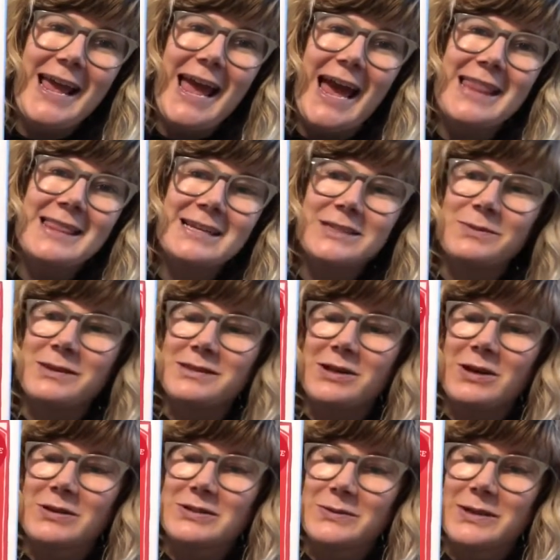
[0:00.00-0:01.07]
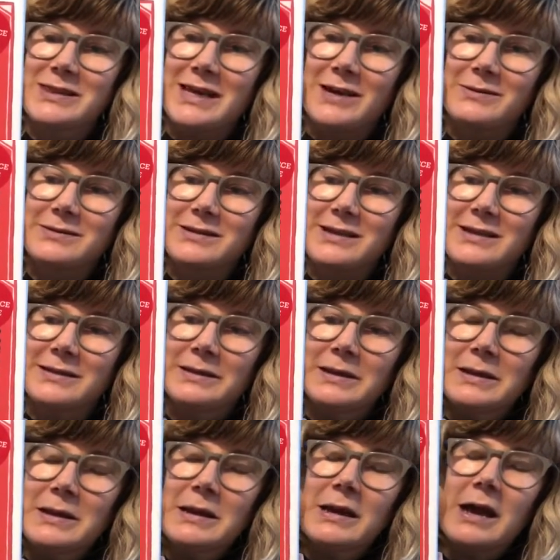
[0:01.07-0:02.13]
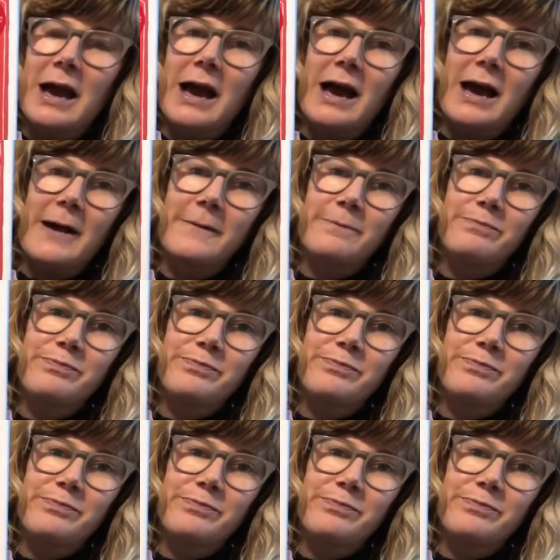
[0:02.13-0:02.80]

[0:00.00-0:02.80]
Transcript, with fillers: And this one's also a thousand uh,